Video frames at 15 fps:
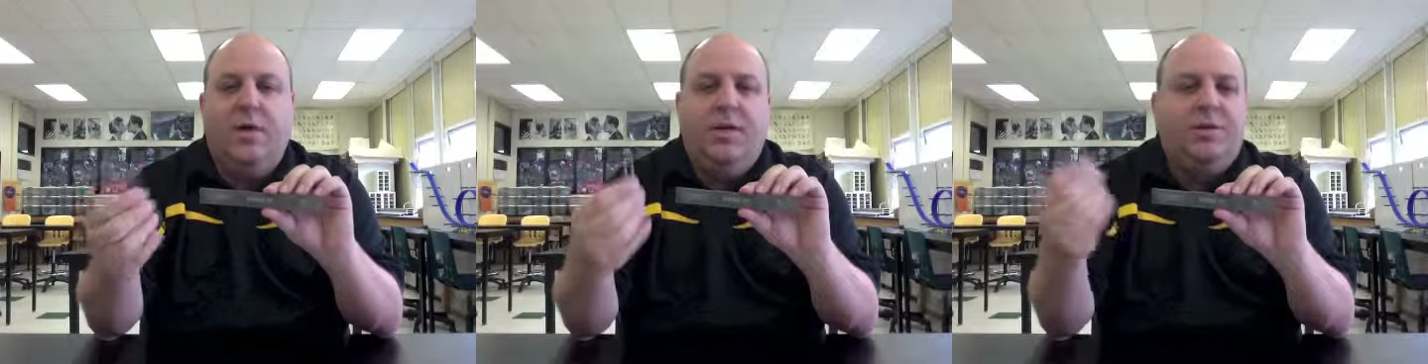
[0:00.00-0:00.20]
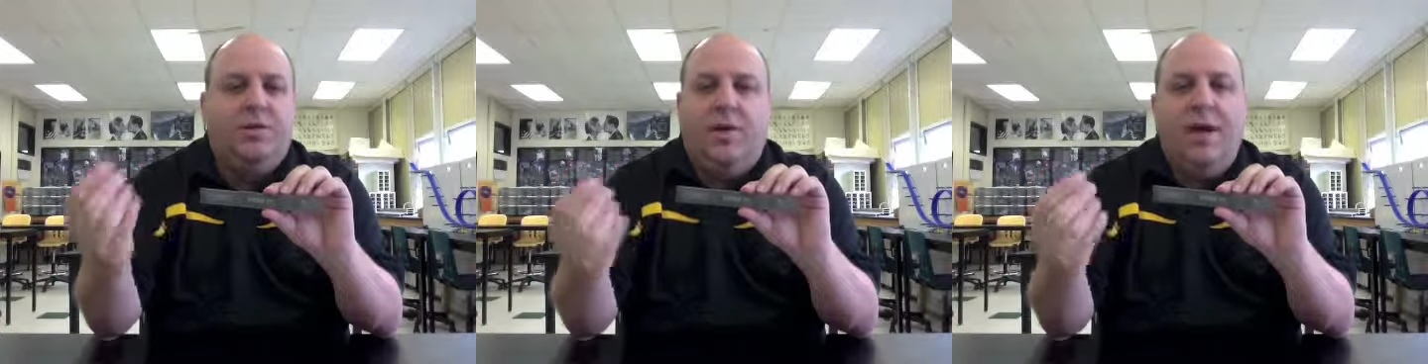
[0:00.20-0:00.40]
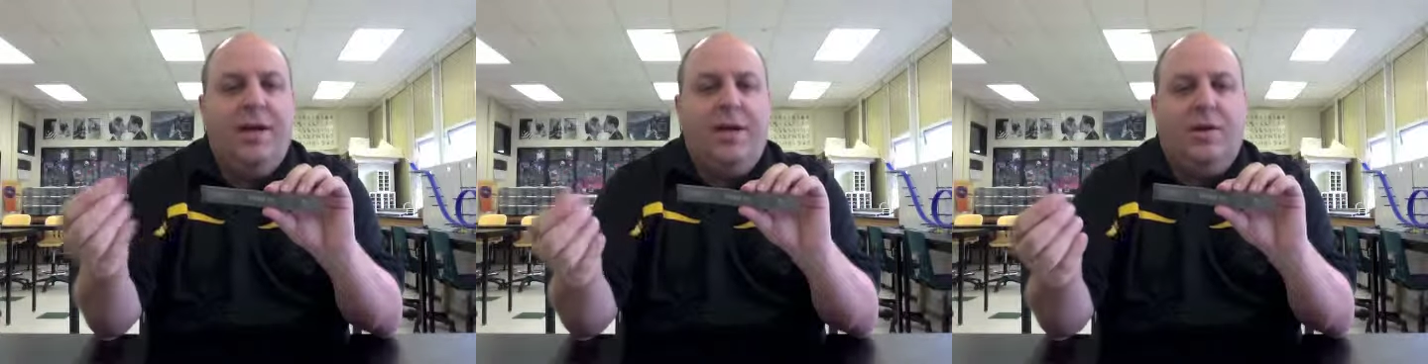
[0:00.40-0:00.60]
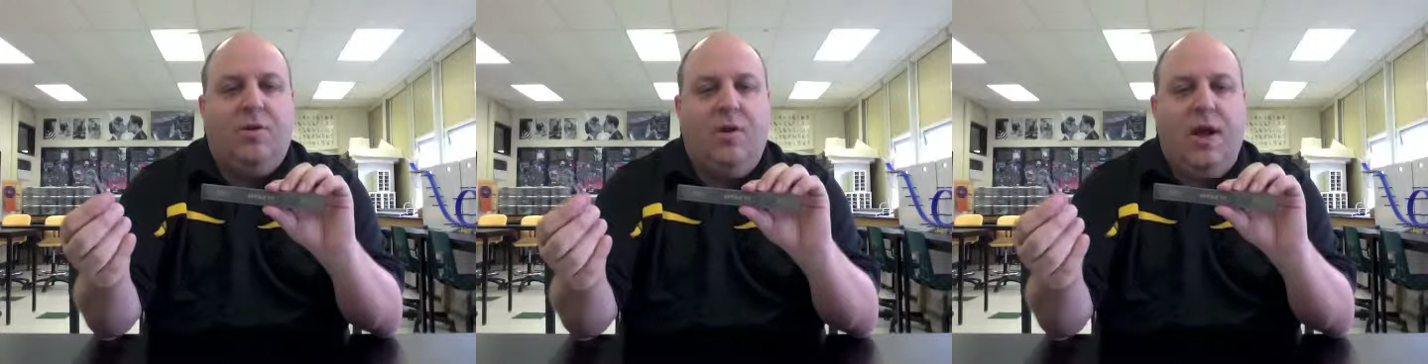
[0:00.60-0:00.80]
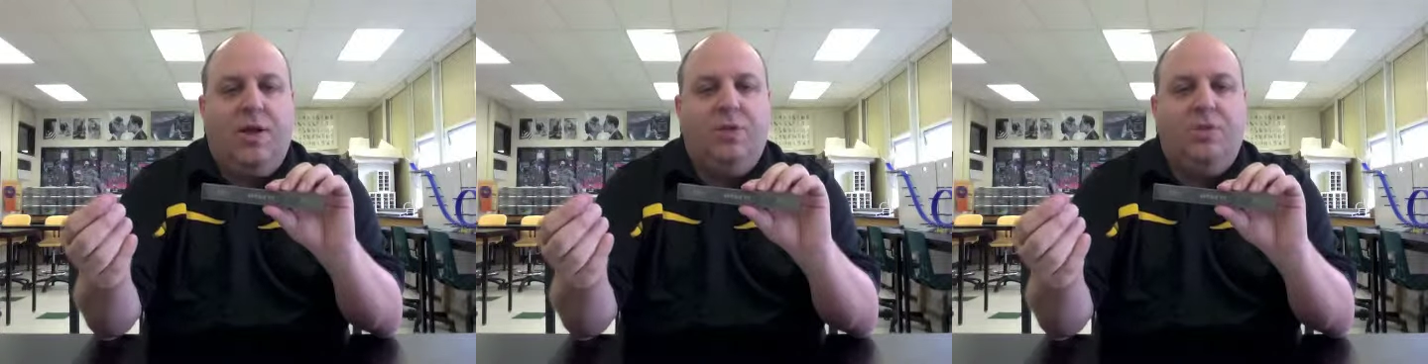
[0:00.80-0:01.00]
is there any
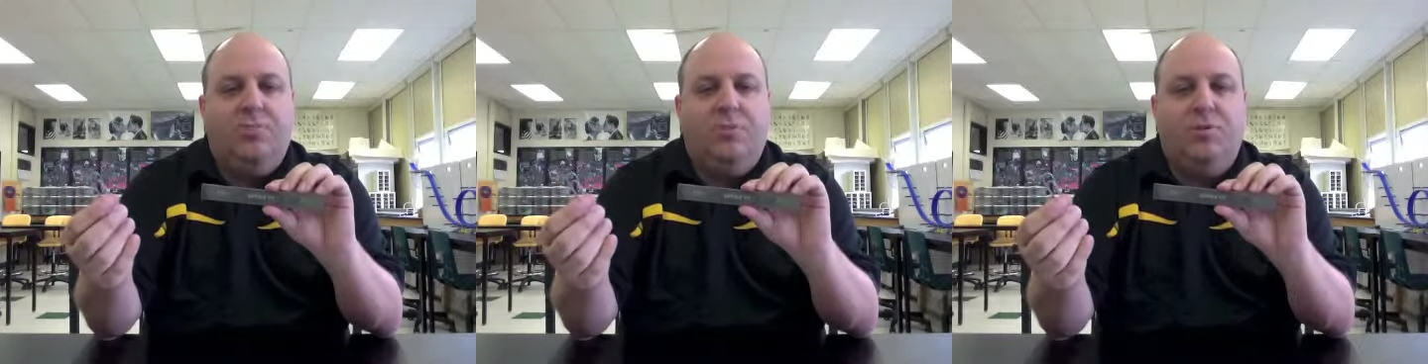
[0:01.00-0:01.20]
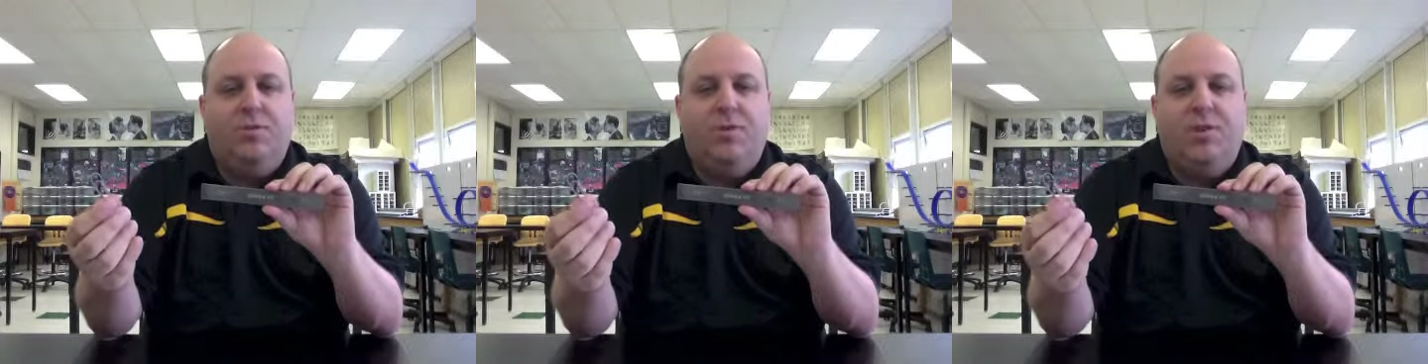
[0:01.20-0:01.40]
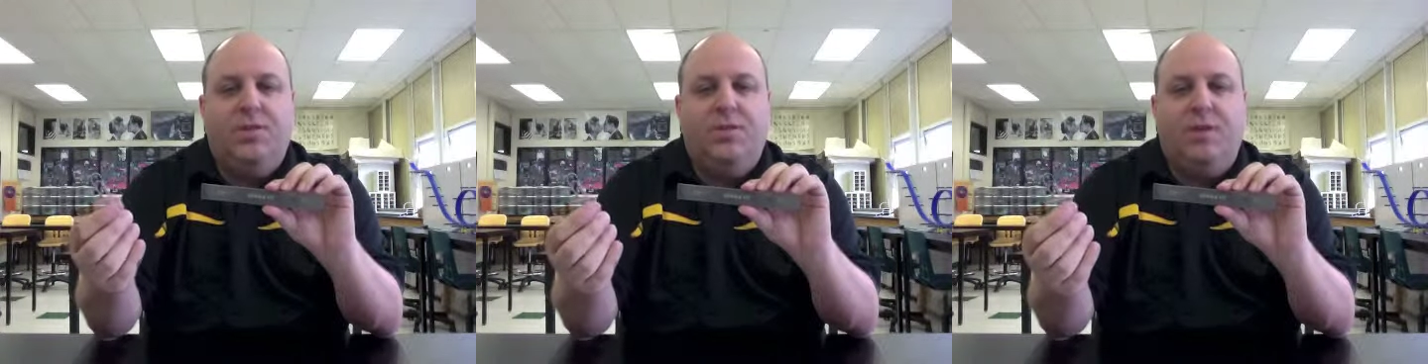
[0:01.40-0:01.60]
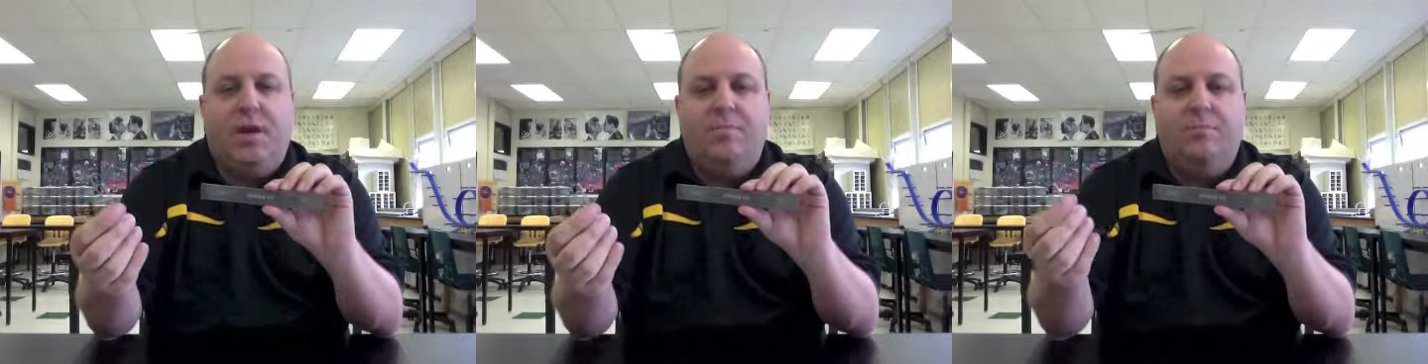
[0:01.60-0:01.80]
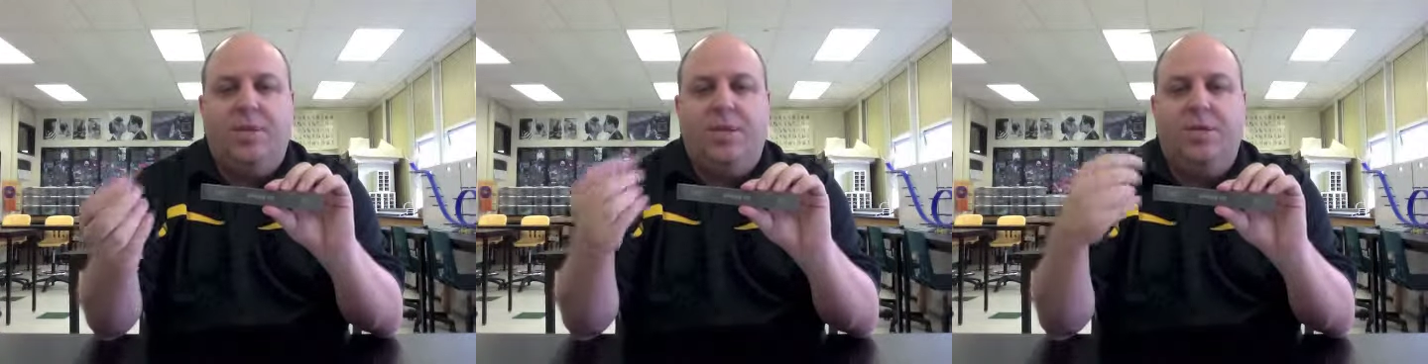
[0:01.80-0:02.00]
interaction between this
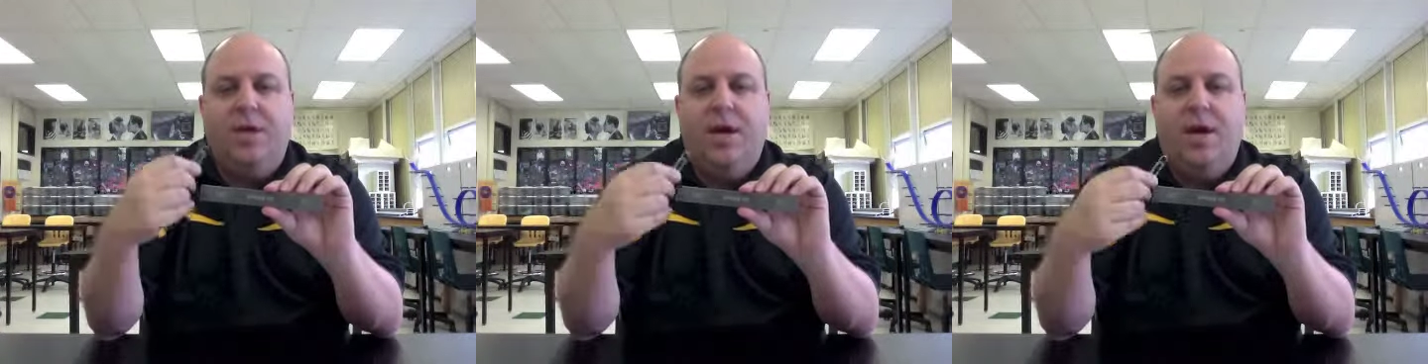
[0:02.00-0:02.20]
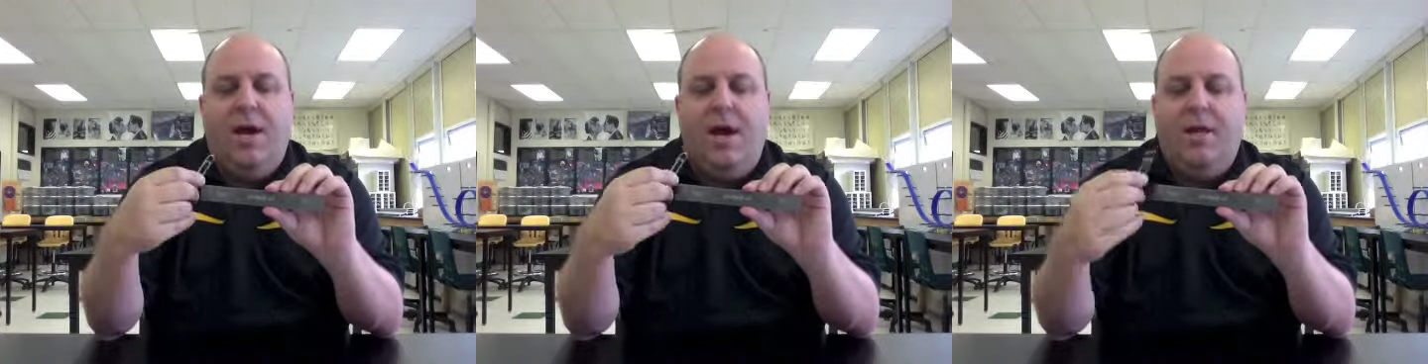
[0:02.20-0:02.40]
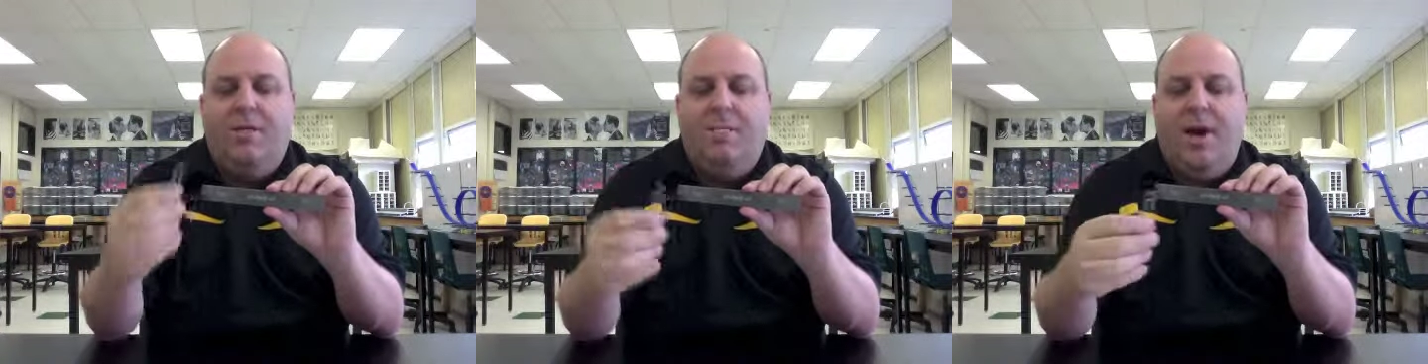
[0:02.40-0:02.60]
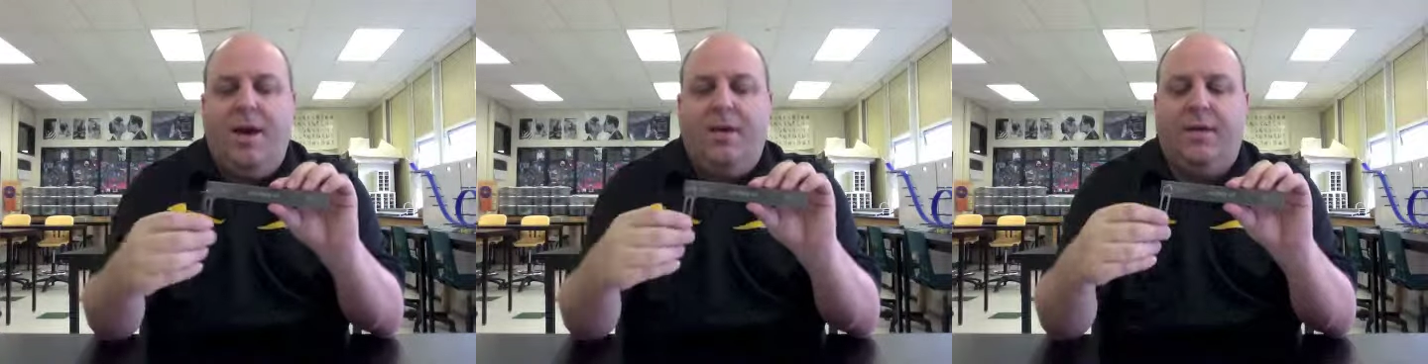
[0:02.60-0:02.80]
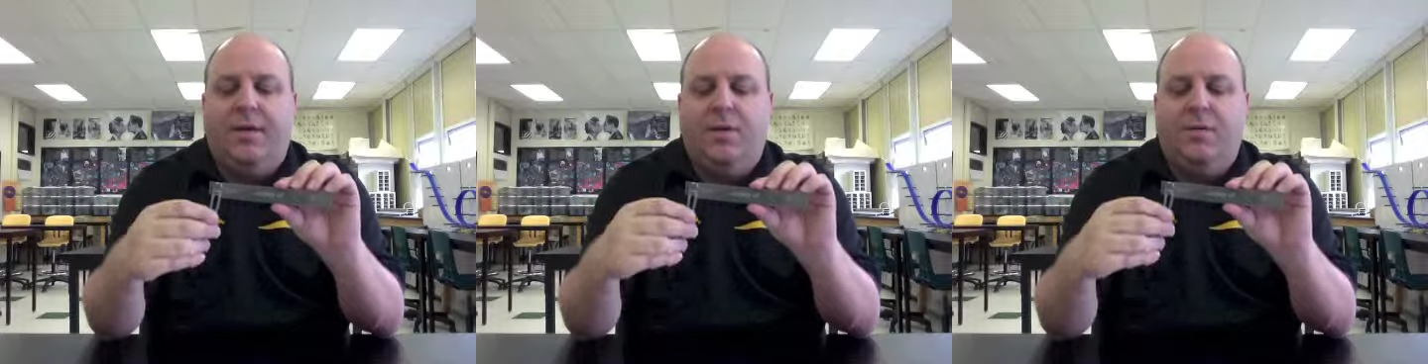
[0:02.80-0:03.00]
object and the
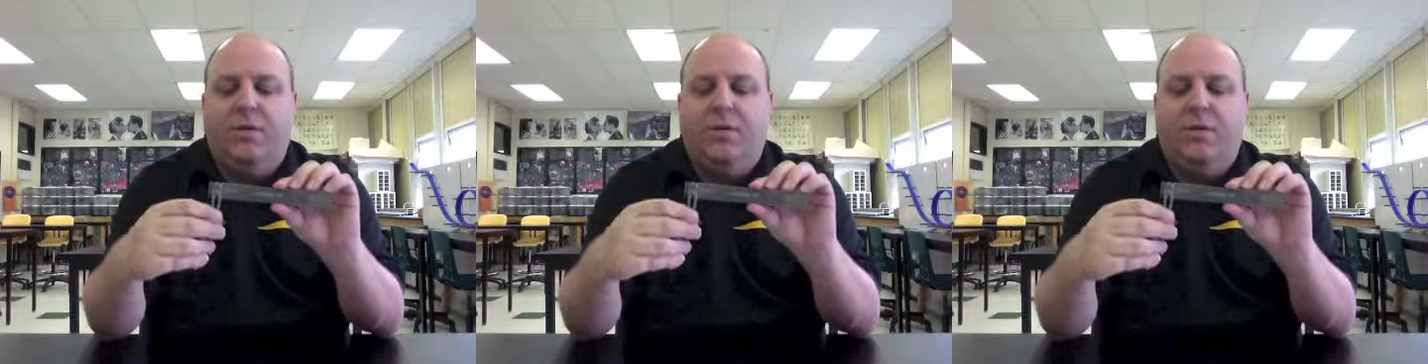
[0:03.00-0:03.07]
magnet?